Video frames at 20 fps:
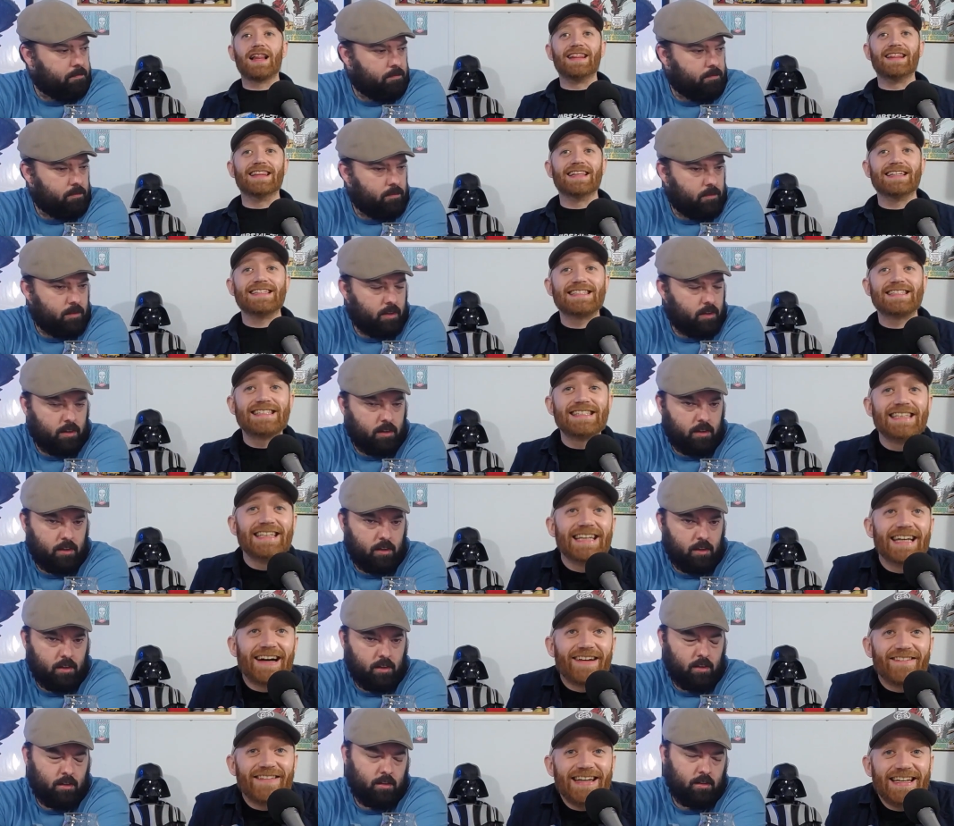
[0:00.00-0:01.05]
Speaker 1: Let's see
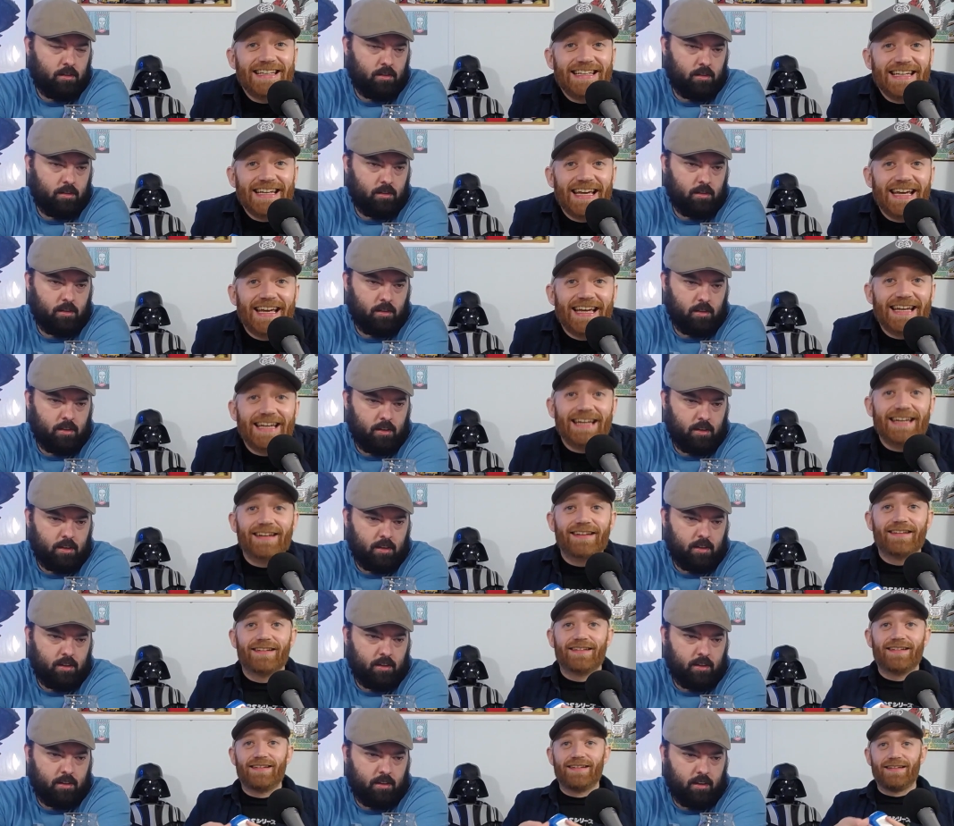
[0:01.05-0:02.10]
how we did.
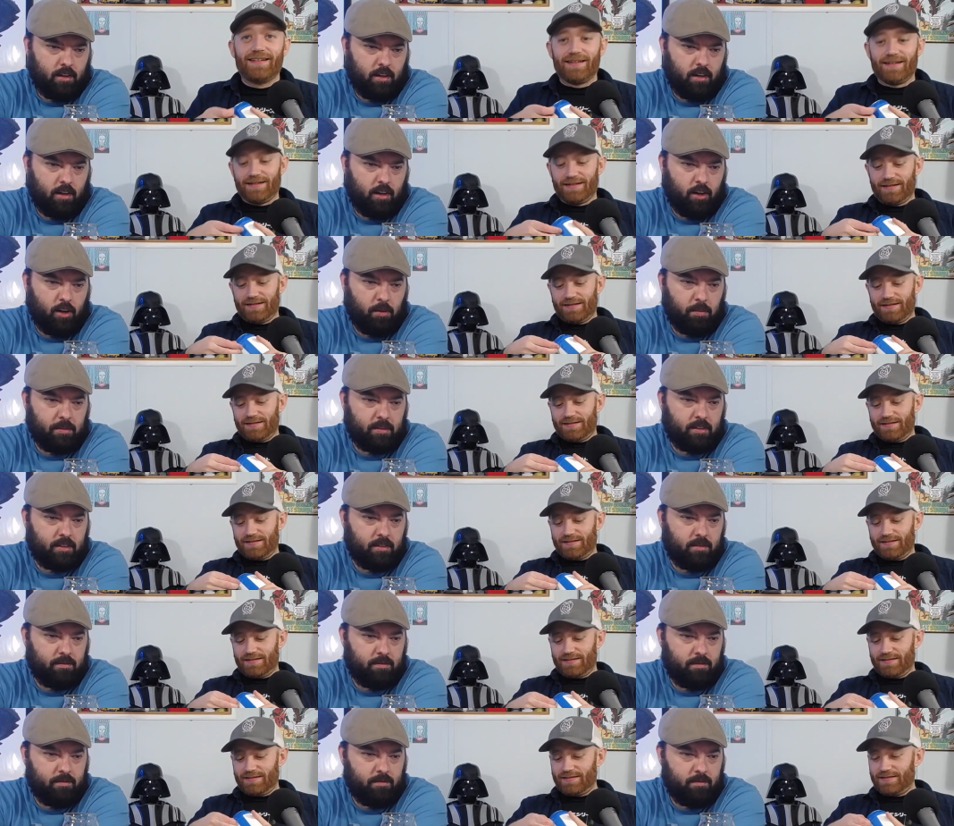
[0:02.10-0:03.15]
Speaker 2: I hope it's a,
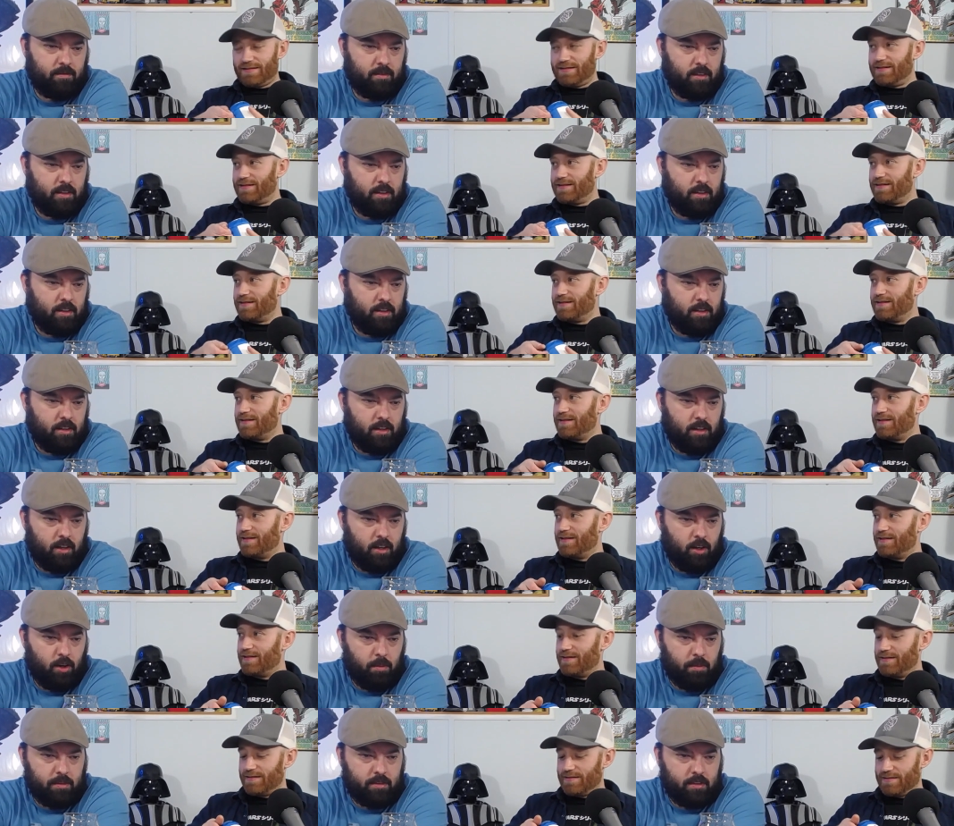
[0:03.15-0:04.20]
I
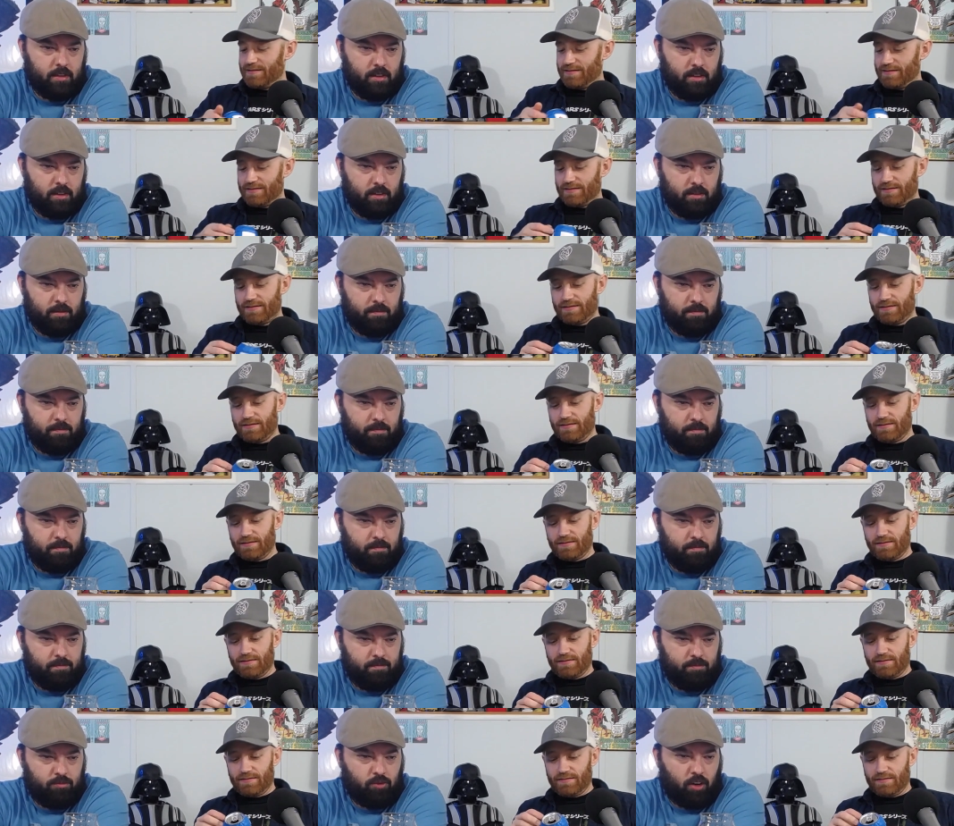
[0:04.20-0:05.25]
hope it's a
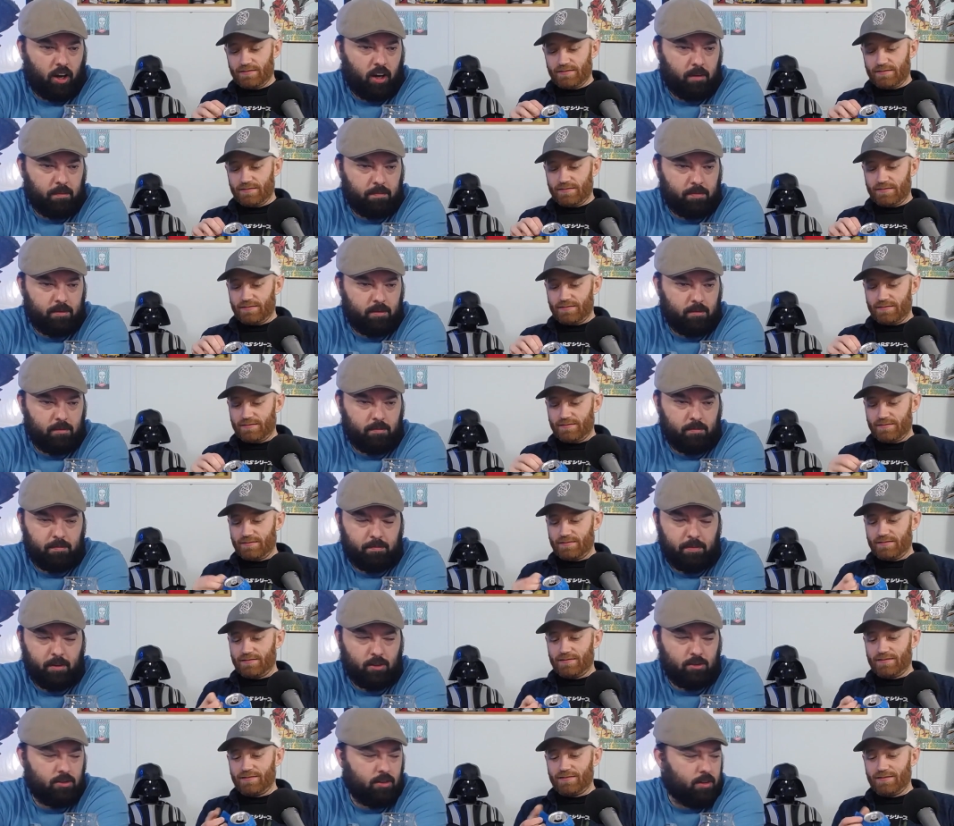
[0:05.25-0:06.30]
dry hop
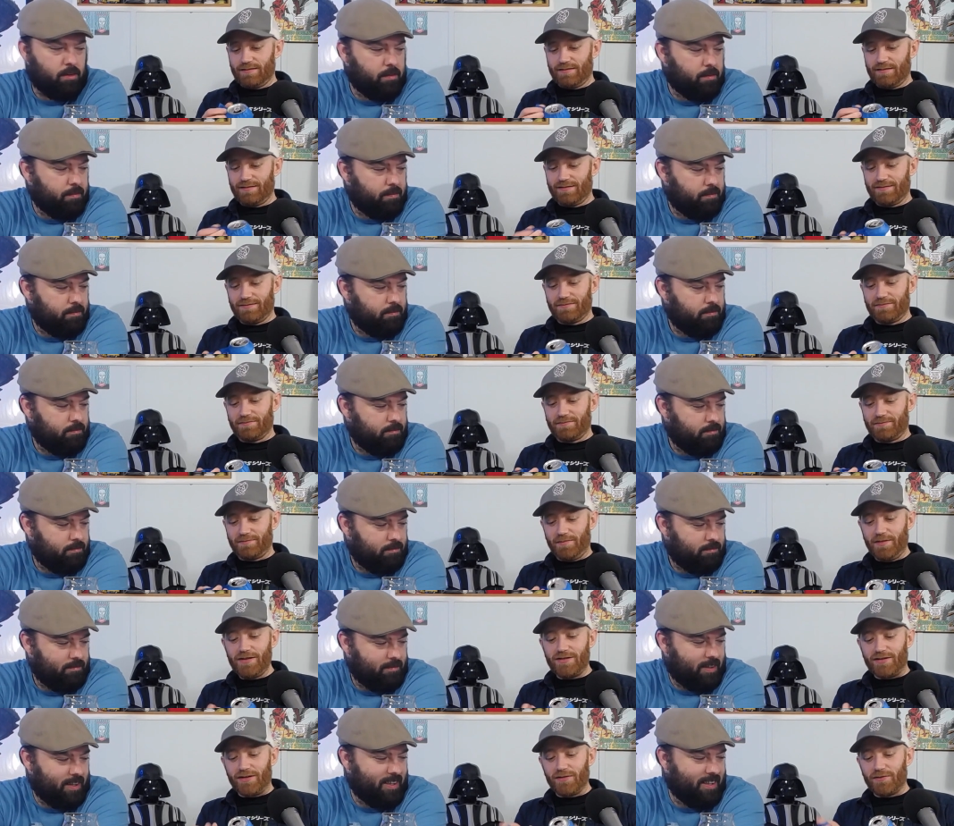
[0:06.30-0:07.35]
pilsner. Me
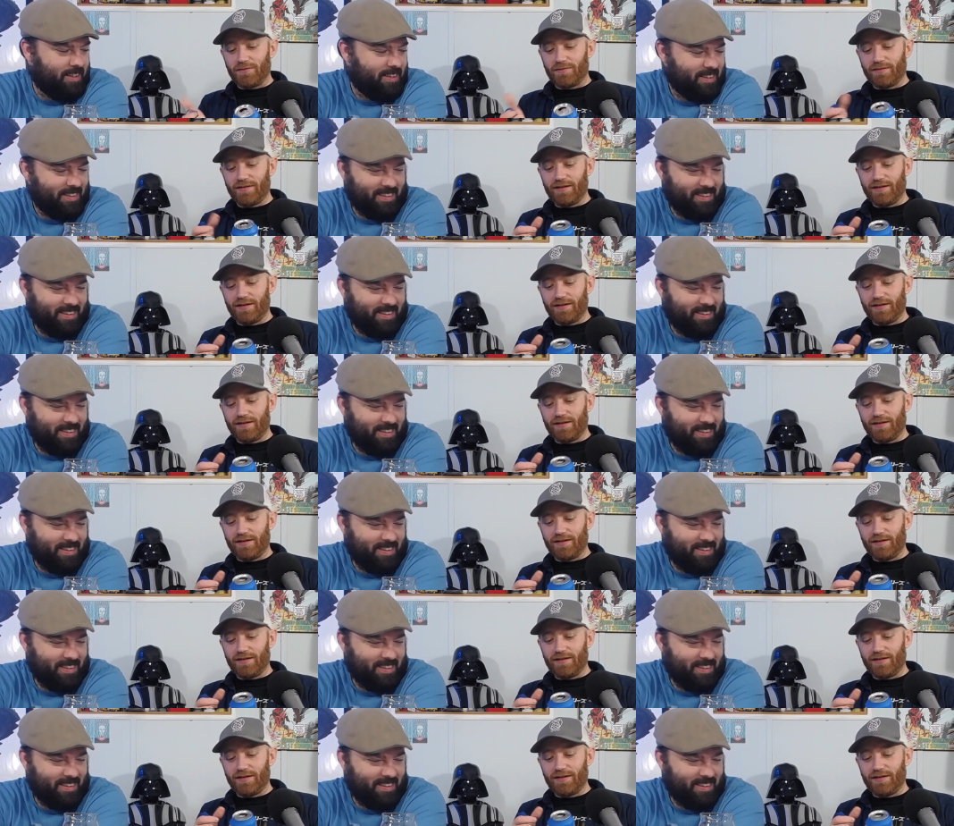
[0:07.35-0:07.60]
too.